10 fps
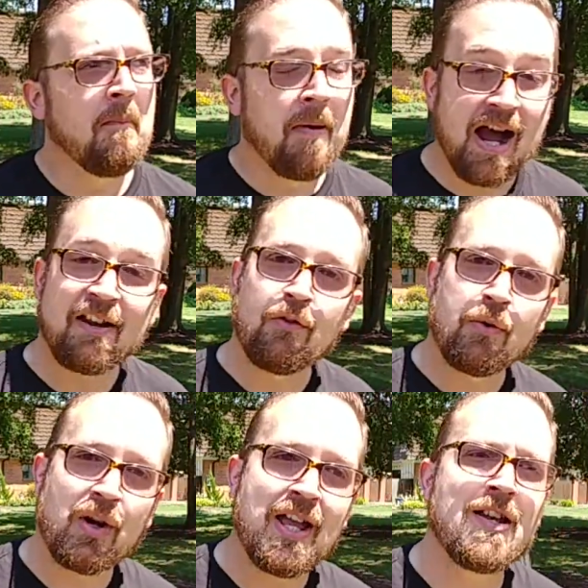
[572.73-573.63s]
But if we
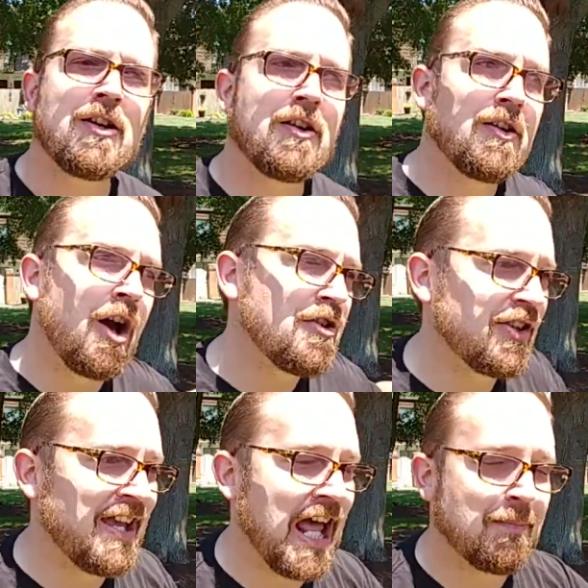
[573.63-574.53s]
were under
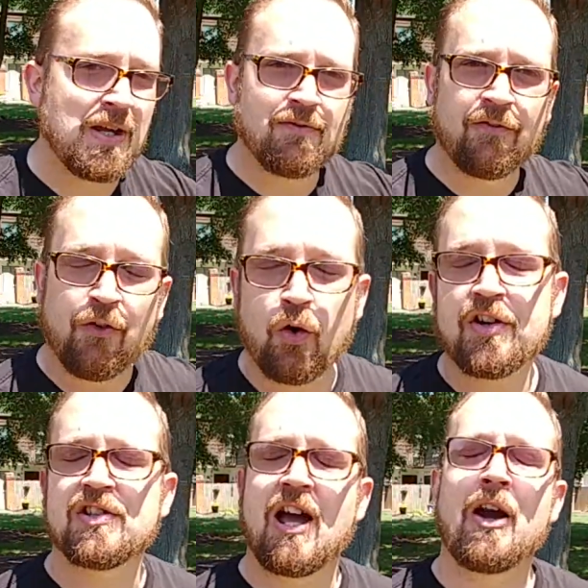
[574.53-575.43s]
the canopy of a
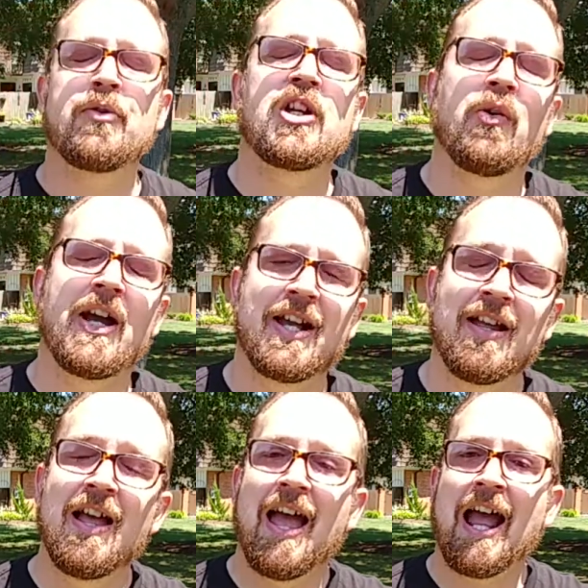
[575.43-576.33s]
forest, I would go ahead
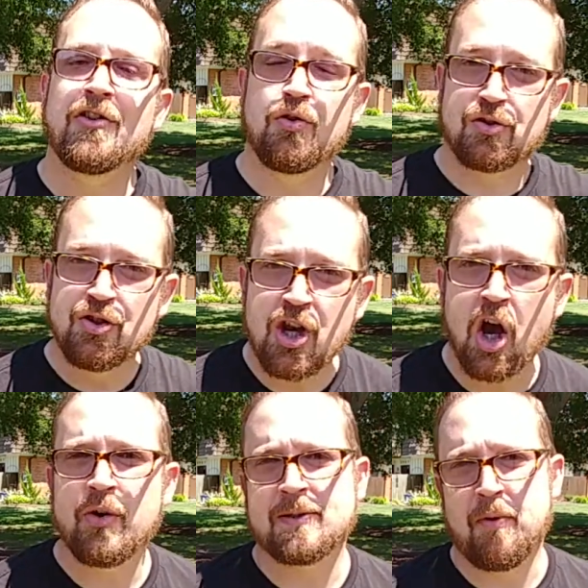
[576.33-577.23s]
and use
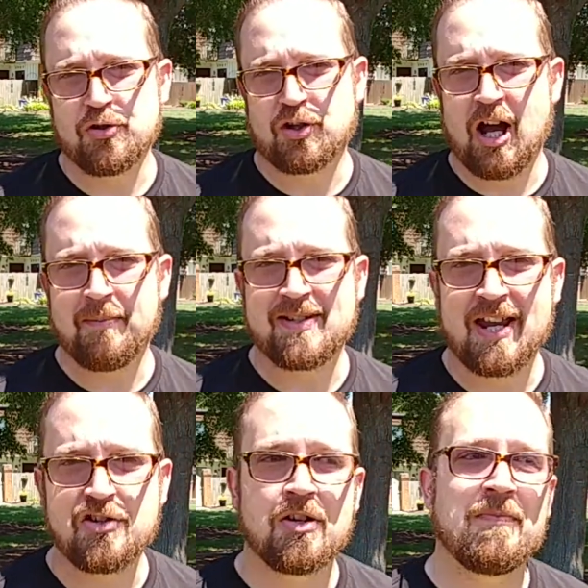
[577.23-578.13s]
no exposure
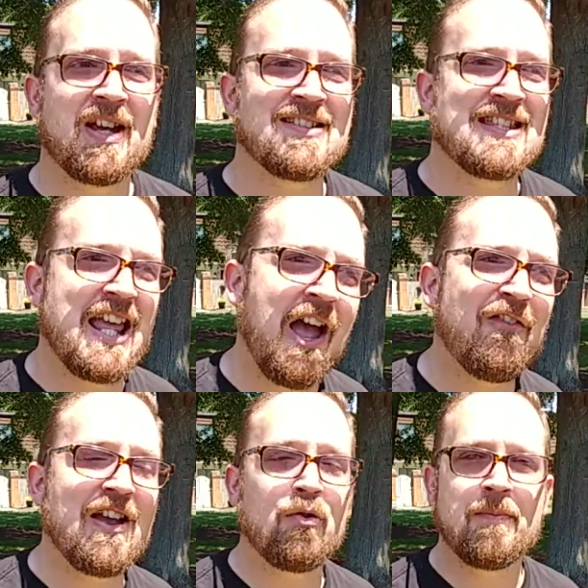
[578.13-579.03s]
compensation, because the
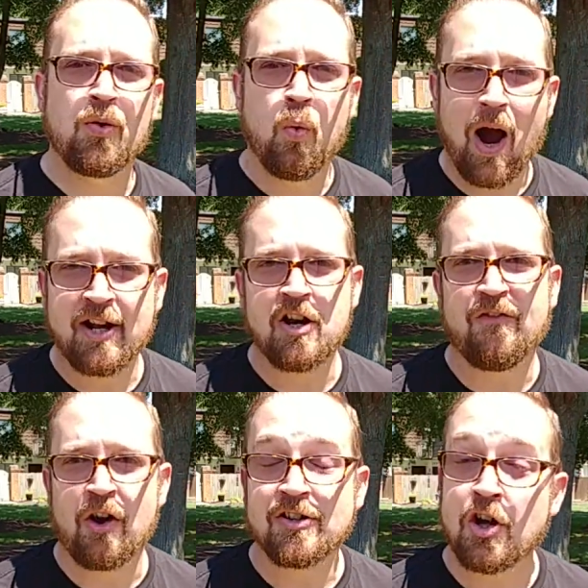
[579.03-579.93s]
F8 will be wide
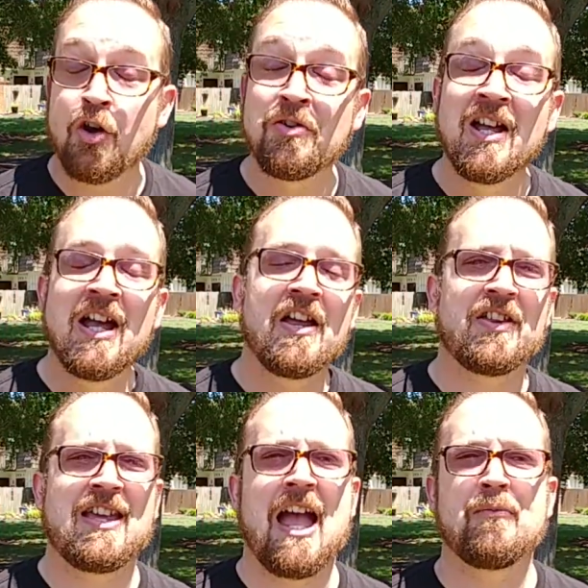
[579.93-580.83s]
enough on its own and
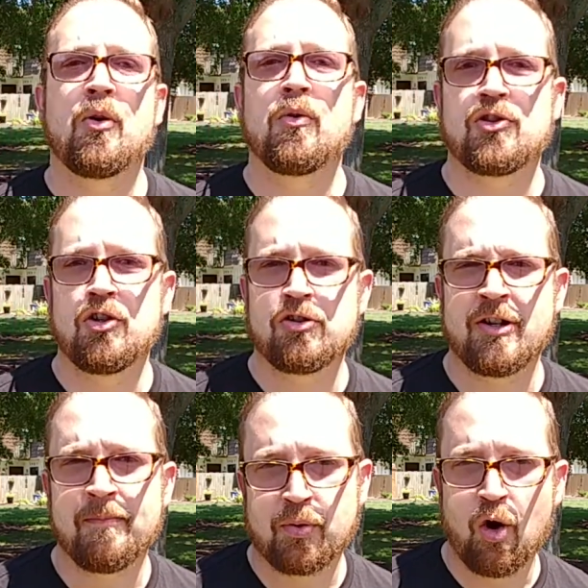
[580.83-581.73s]
the camera will choose
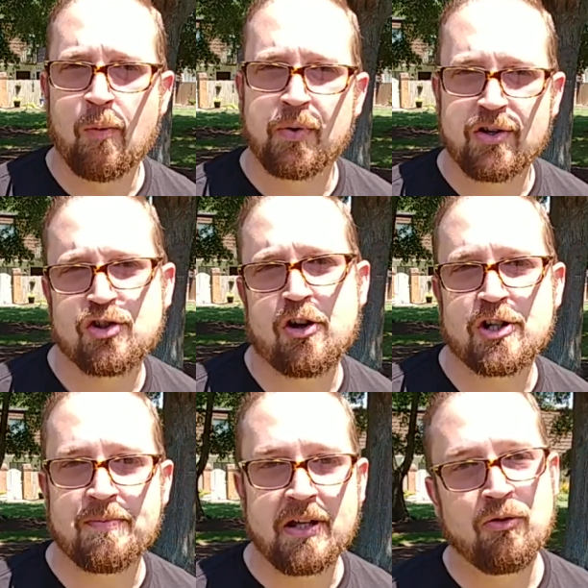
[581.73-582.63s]
an appropriate shutter
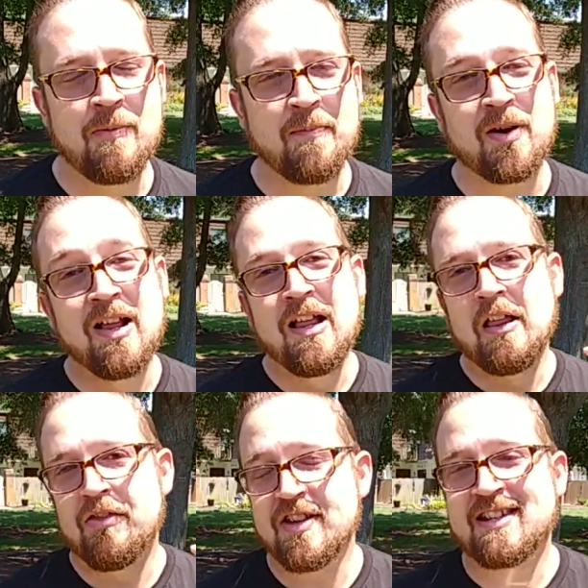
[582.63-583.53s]
speed. Remember,
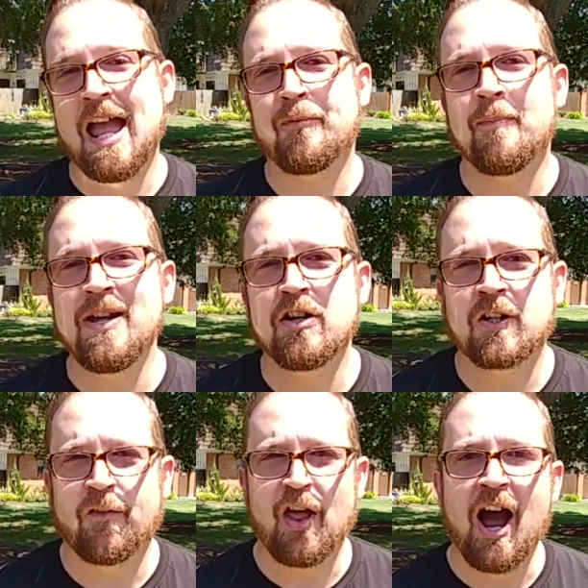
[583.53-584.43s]
this camera meters
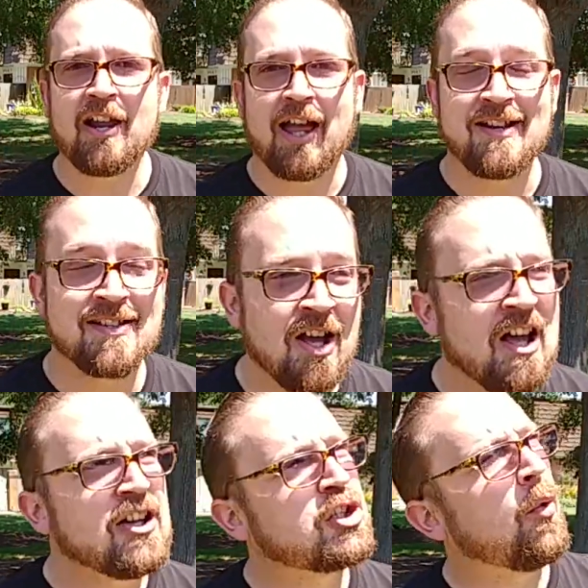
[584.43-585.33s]
for the highlights.
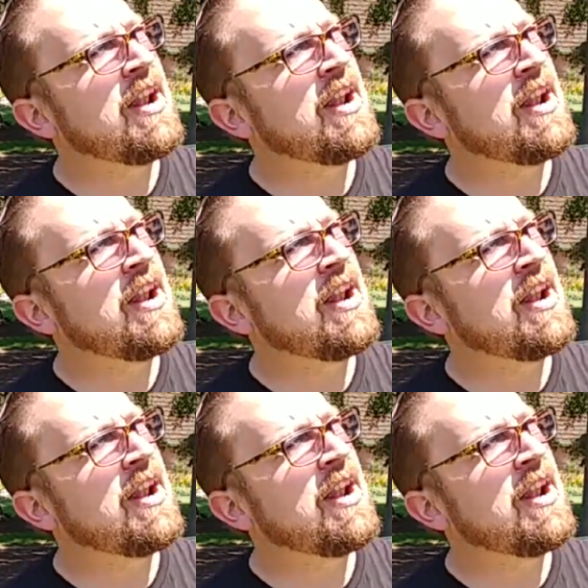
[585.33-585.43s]
So